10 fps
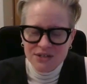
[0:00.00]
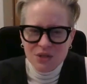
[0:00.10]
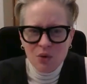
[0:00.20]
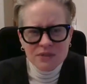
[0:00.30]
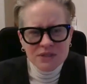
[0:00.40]

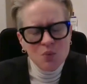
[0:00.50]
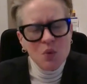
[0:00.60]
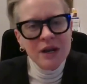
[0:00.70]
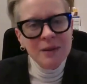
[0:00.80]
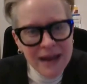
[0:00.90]
So, so
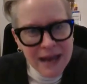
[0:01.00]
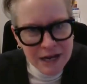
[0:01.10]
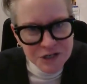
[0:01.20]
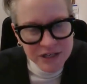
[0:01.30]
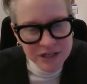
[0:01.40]
what am I
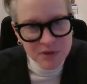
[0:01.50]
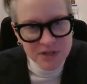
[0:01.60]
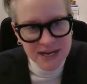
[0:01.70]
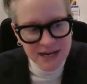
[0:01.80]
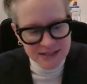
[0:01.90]
actually
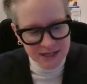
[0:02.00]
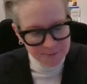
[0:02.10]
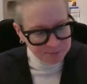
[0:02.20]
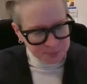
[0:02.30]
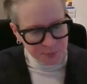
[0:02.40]
protecting?